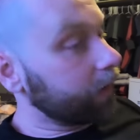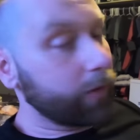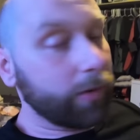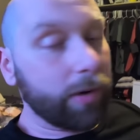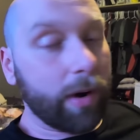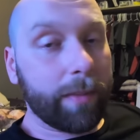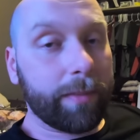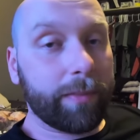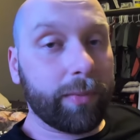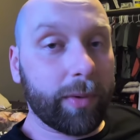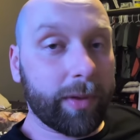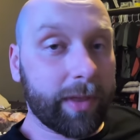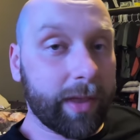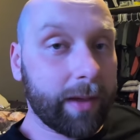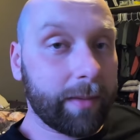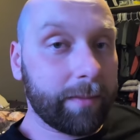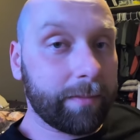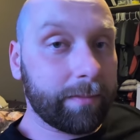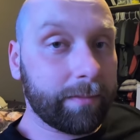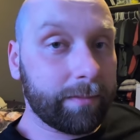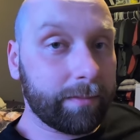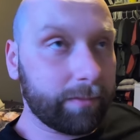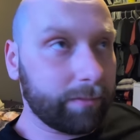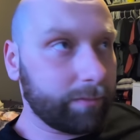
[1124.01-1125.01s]
grew up with
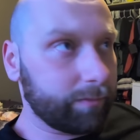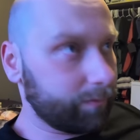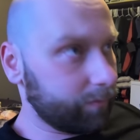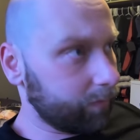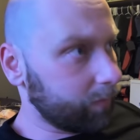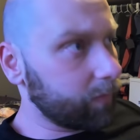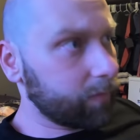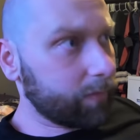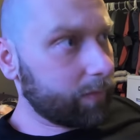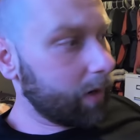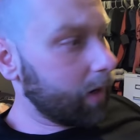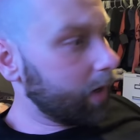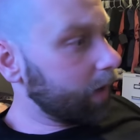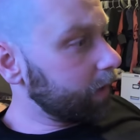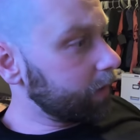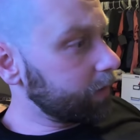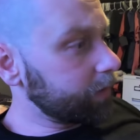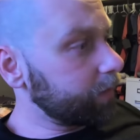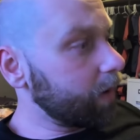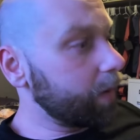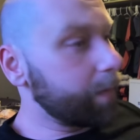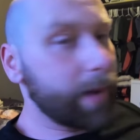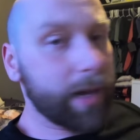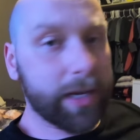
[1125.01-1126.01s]
him. Uh, he
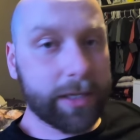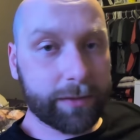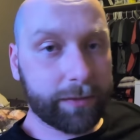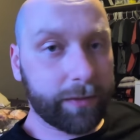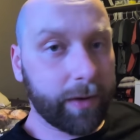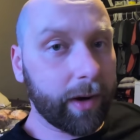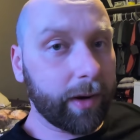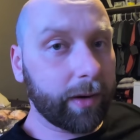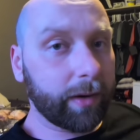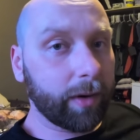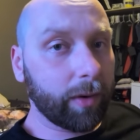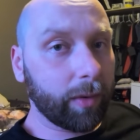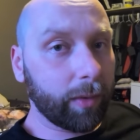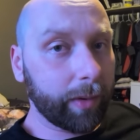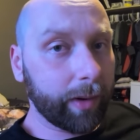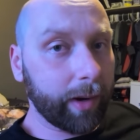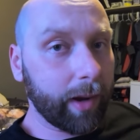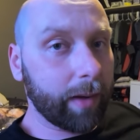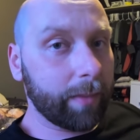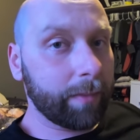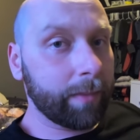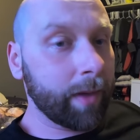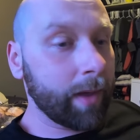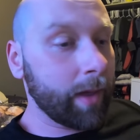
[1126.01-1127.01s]
was my best friend growing
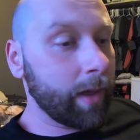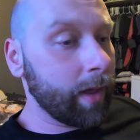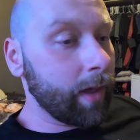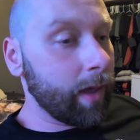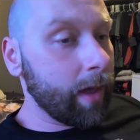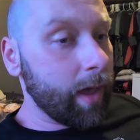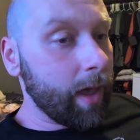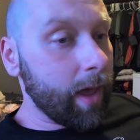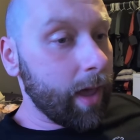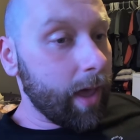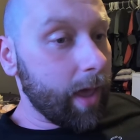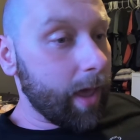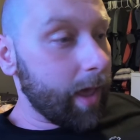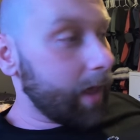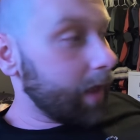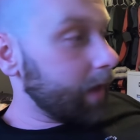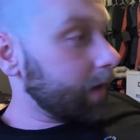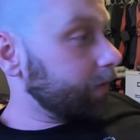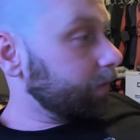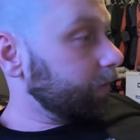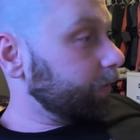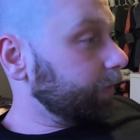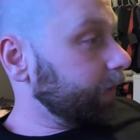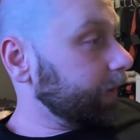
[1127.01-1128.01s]
up,
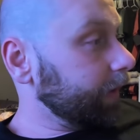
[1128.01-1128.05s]
and we